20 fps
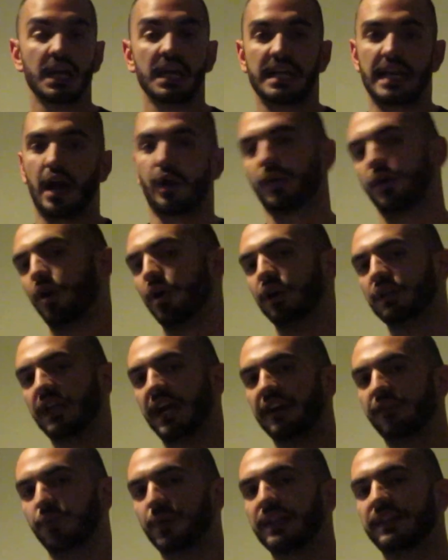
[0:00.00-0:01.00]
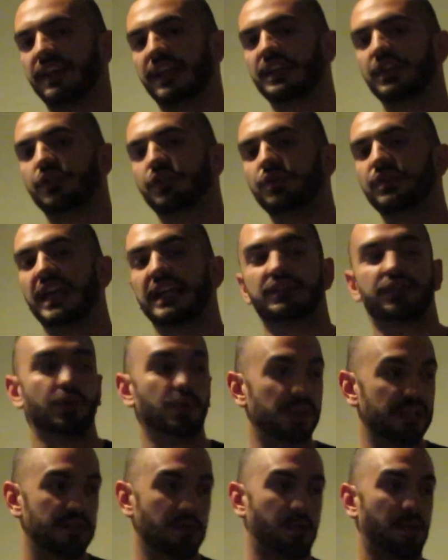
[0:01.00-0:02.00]
Now in our life, we tend to do that too.
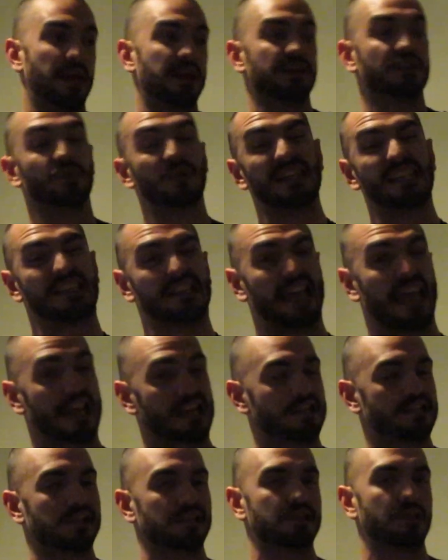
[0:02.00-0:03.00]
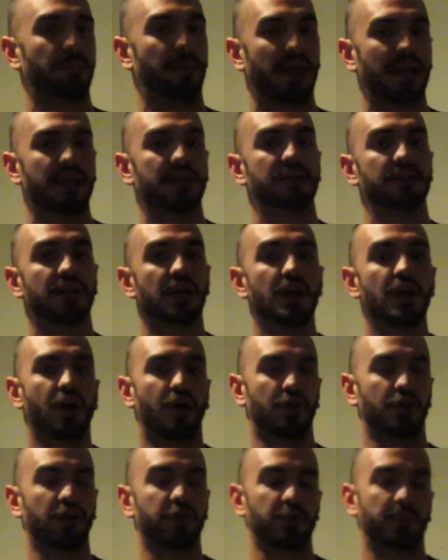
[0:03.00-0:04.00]
We tend to depend
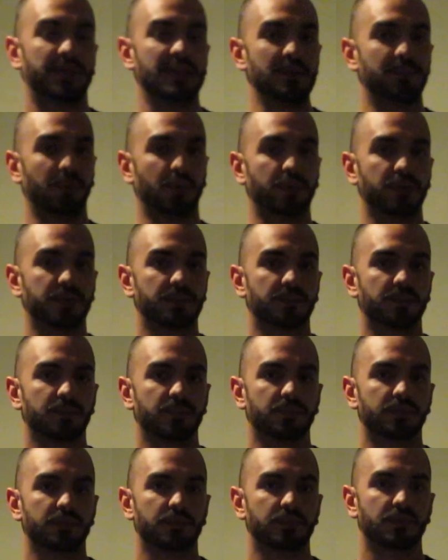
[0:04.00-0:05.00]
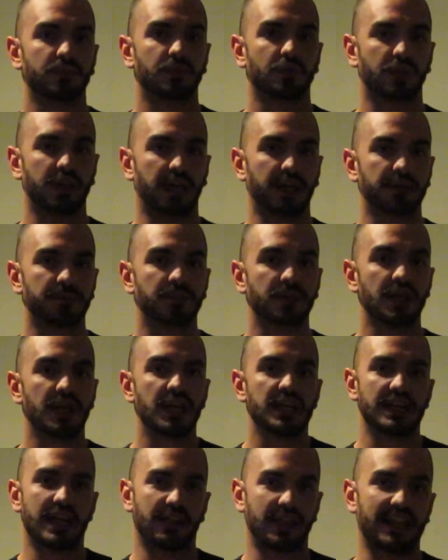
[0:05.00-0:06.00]
on other people. Okay?
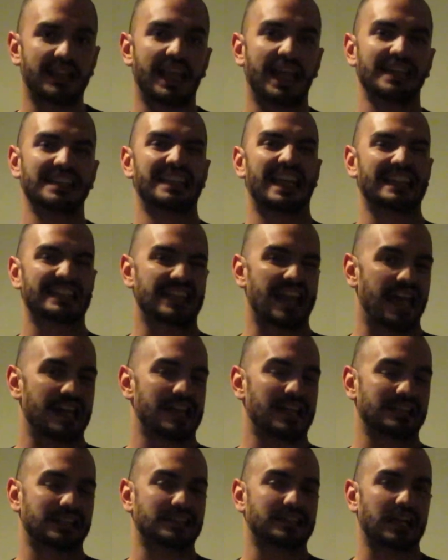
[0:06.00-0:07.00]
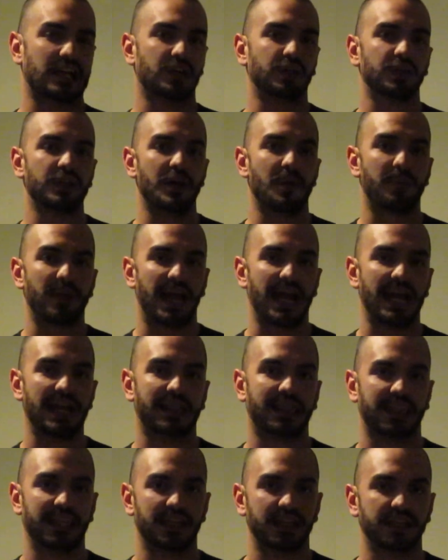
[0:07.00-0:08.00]
Now that's not necessarily a
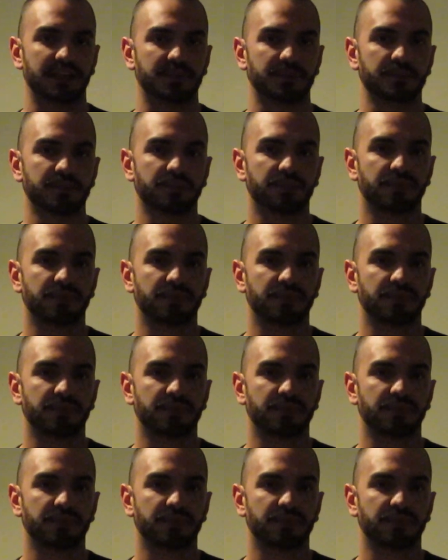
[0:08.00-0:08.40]
bad thing,